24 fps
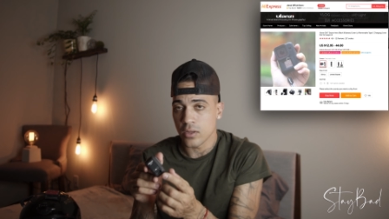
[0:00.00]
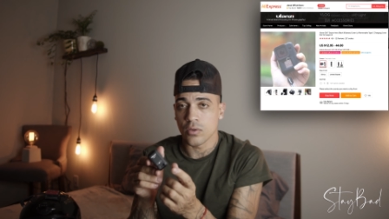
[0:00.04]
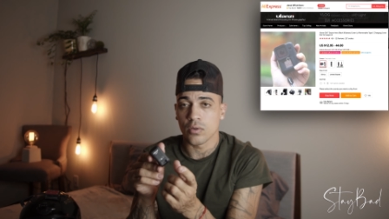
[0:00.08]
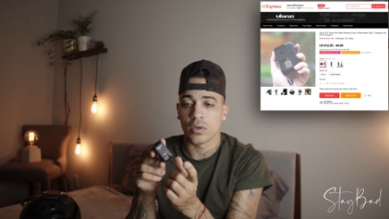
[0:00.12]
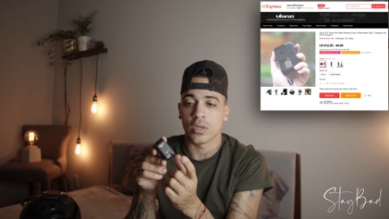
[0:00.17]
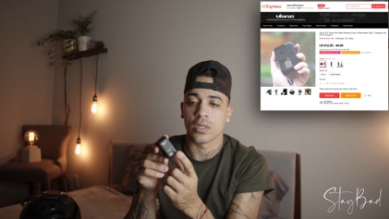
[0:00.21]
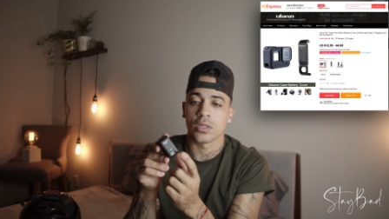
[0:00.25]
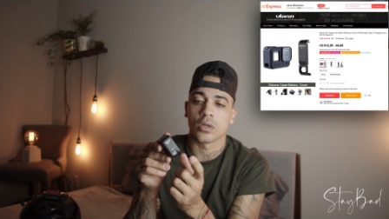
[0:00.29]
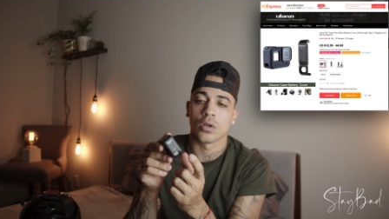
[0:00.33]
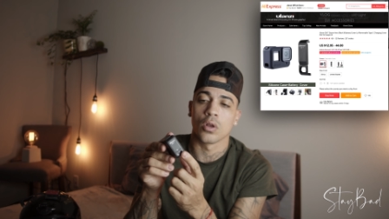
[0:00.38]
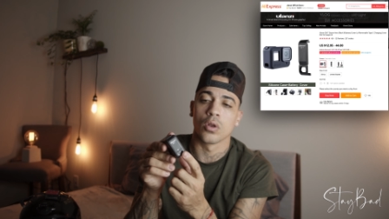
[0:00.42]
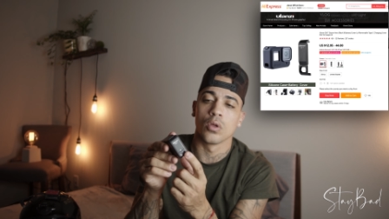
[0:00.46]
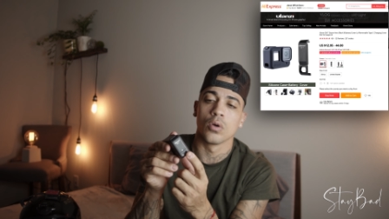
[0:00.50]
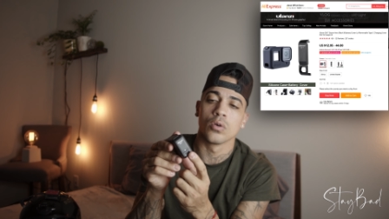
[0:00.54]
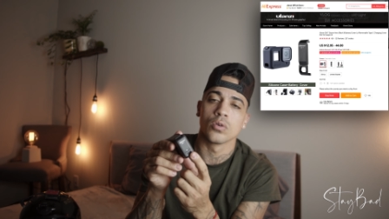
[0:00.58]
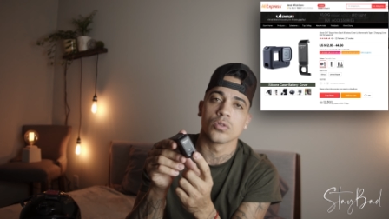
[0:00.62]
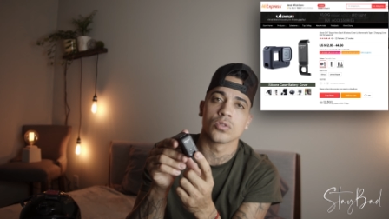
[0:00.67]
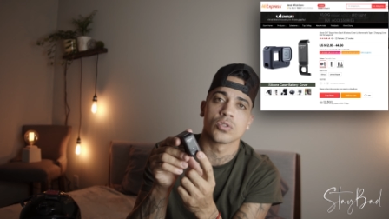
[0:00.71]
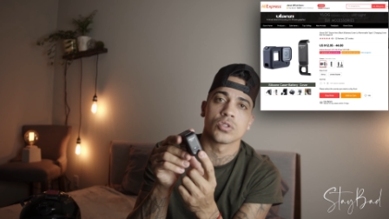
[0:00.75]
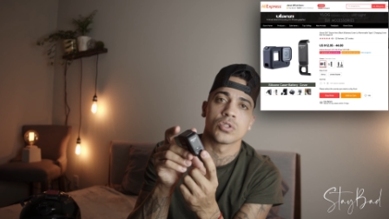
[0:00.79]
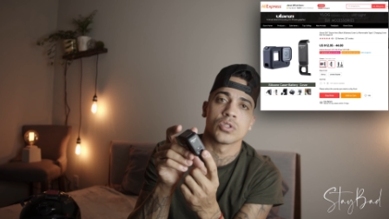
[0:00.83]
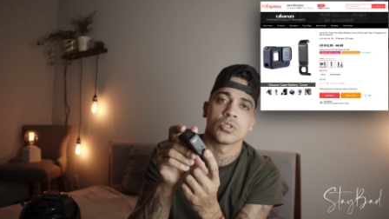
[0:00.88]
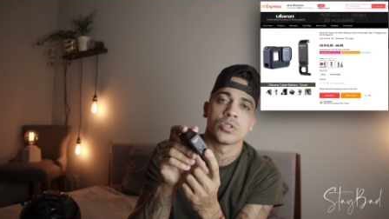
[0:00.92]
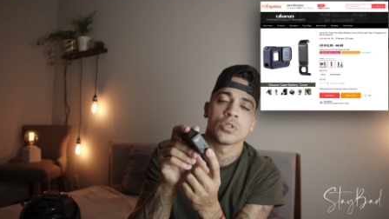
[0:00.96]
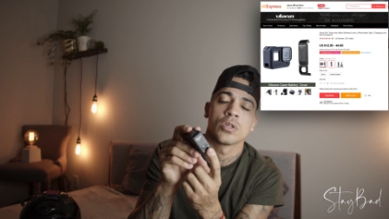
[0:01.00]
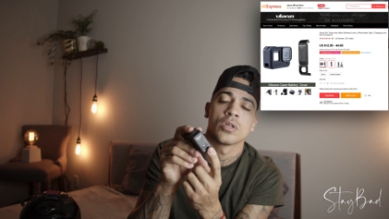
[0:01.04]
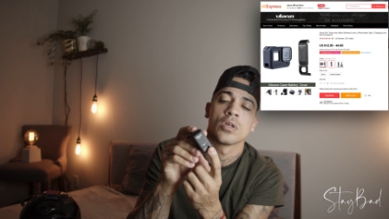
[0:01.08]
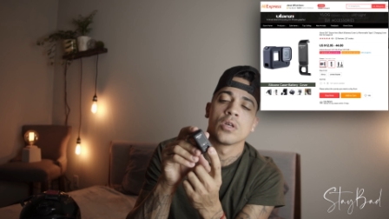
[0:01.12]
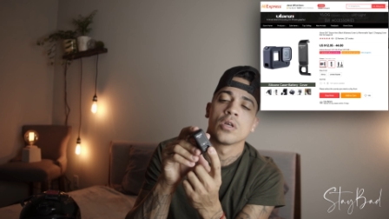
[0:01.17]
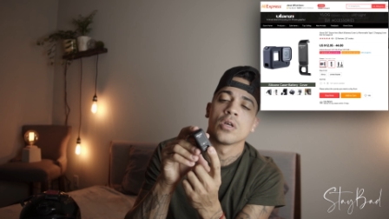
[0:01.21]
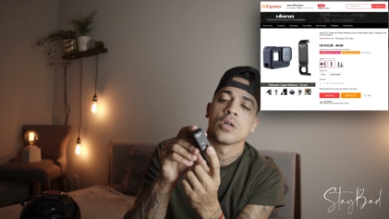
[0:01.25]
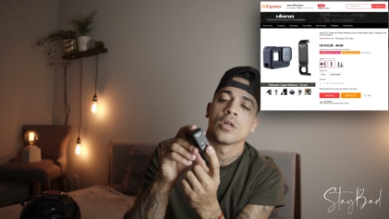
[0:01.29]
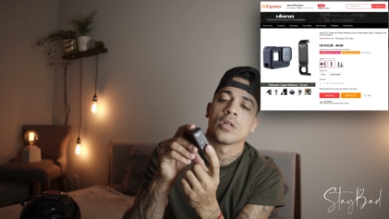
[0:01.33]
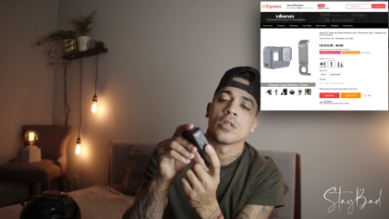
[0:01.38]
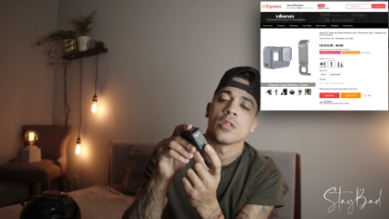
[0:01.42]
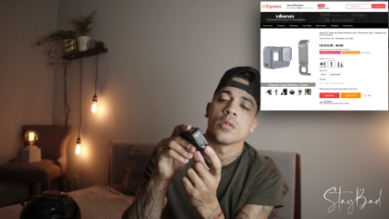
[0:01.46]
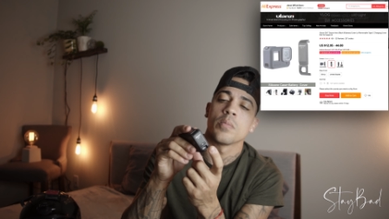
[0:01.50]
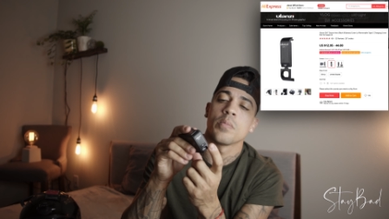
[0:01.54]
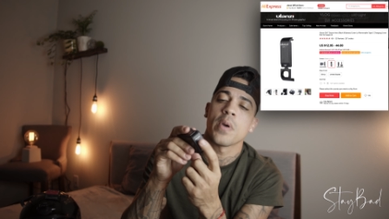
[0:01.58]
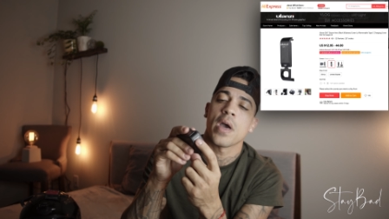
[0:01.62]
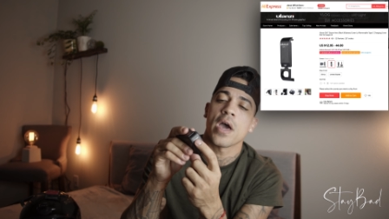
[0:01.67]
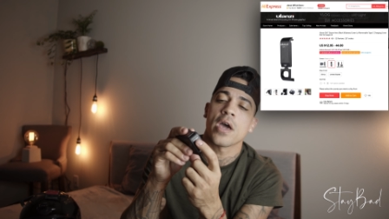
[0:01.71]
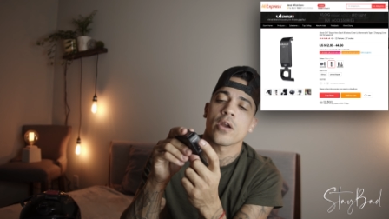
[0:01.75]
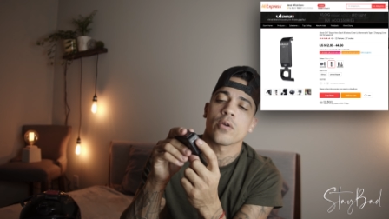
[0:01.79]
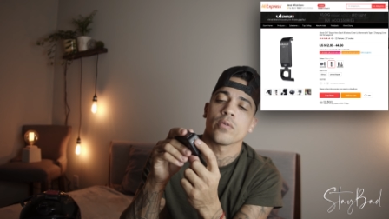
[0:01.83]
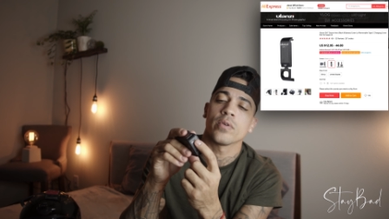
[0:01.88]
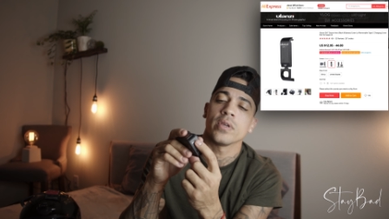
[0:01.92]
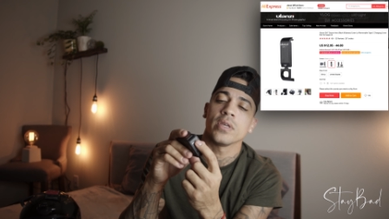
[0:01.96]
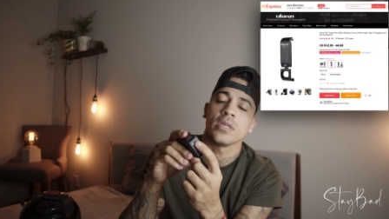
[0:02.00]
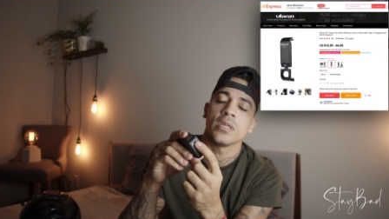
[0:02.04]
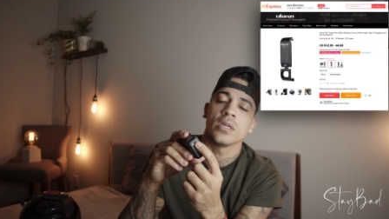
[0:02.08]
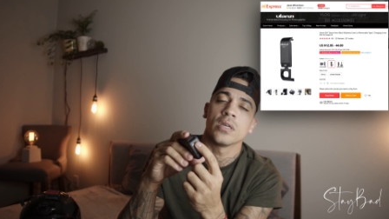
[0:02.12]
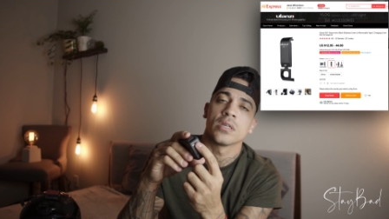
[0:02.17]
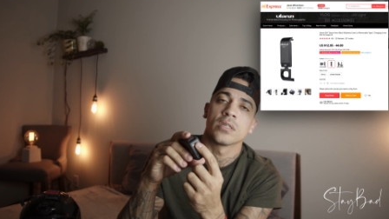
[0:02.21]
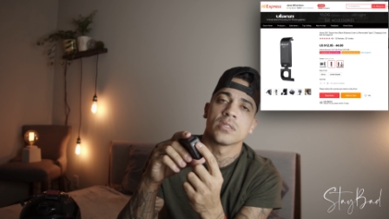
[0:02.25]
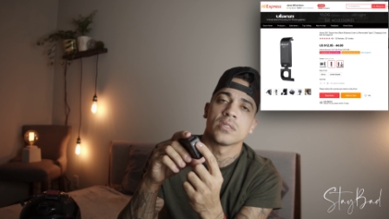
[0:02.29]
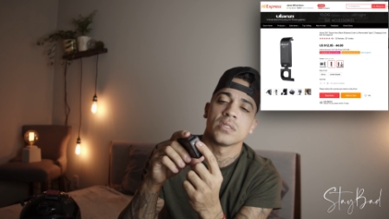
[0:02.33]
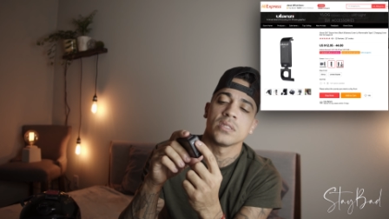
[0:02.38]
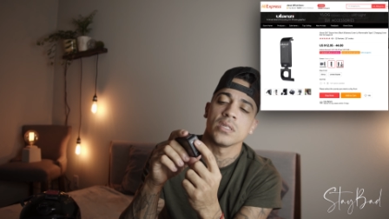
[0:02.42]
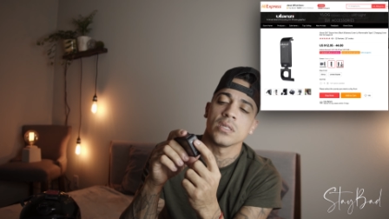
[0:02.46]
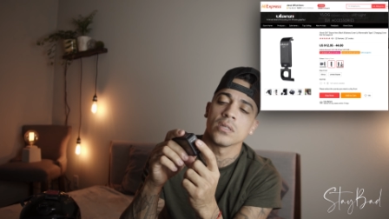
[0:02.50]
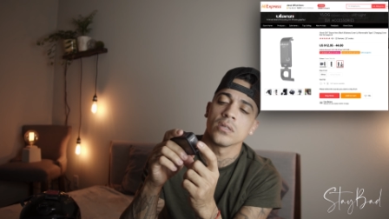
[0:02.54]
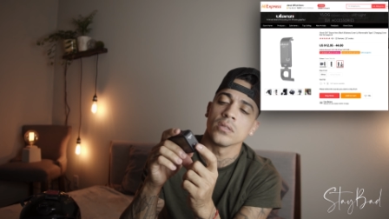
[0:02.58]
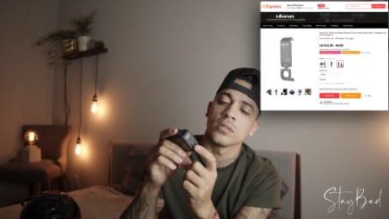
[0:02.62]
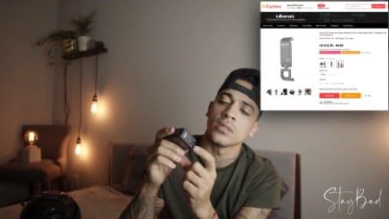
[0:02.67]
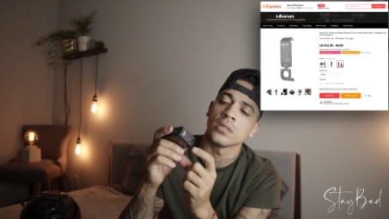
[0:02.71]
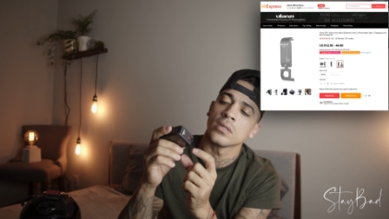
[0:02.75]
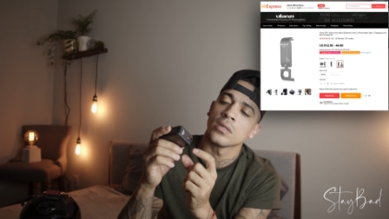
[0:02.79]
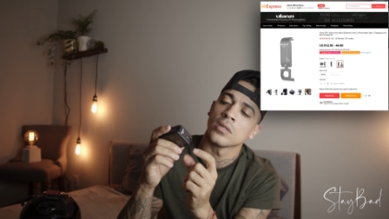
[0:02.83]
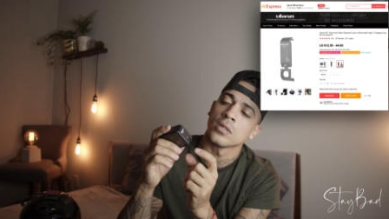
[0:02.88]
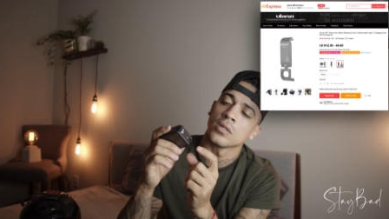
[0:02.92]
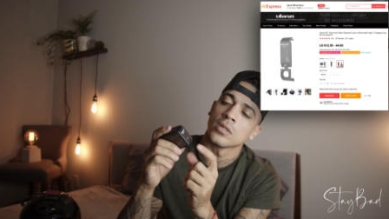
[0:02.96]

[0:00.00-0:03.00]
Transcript: you can close the battery sealed